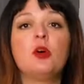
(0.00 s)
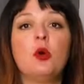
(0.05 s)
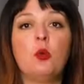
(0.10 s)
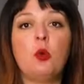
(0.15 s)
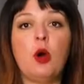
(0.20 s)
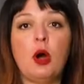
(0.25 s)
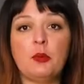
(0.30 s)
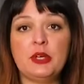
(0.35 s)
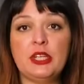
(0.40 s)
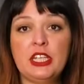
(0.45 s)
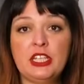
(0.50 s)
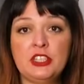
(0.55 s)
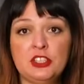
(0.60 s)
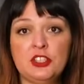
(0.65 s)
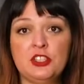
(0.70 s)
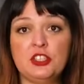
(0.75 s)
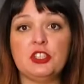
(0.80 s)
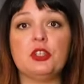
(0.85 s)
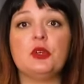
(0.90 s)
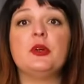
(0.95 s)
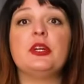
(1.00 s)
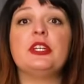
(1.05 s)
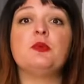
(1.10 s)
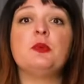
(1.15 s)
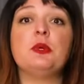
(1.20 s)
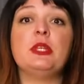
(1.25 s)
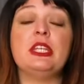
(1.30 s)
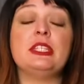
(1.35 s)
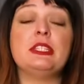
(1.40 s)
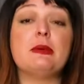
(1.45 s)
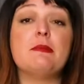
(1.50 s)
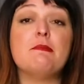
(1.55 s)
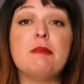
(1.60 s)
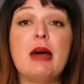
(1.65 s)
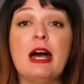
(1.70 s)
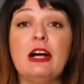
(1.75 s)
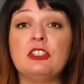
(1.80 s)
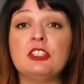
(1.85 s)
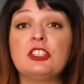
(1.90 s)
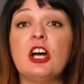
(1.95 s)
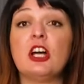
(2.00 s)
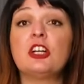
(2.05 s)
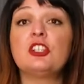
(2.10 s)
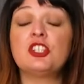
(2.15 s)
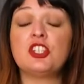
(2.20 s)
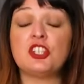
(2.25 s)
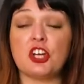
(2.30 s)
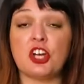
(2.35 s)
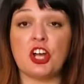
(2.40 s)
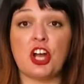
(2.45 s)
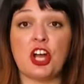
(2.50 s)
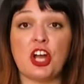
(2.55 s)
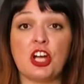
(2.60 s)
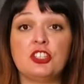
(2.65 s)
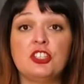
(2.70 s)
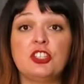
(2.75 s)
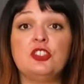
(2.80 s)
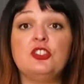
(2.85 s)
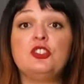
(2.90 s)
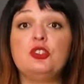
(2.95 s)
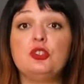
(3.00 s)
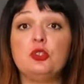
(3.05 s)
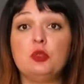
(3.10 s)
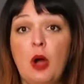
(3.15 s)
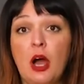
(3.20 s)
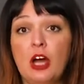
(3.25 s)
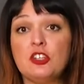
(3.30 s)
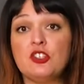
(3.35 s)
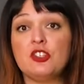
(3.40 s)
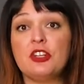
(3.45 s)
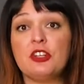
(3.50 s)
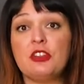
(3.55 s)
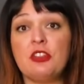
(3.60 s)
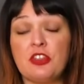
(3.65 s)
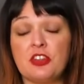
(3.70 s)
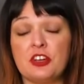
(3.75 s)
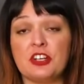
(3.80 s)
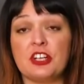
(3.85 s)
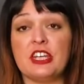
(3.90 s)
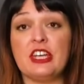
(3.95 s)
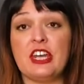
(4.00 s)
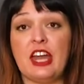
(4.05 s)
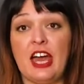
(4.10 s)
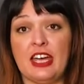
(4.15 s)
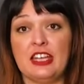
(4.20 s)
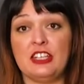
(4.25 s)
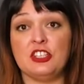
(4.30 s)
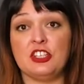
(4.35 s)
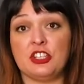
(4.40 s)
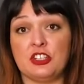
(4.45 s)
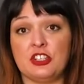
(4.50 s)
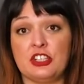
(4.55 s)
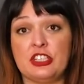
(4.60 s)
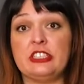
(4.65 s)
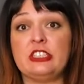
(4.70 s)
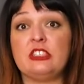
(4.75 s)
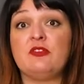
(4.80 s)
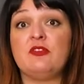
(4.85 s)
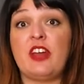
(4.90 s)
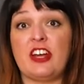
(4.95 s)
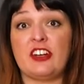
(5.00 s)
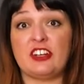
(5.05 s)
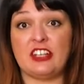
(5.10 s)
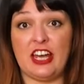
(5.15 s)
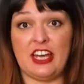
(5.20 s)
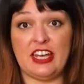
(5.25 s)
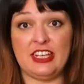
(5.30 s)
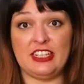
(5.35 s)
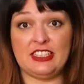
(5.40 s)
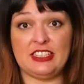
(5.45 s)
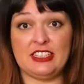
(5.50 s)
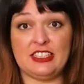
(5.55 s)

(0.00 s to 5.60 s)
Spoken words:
What we need to do is we need to melt our sugar to 239 degrees Fahrenheit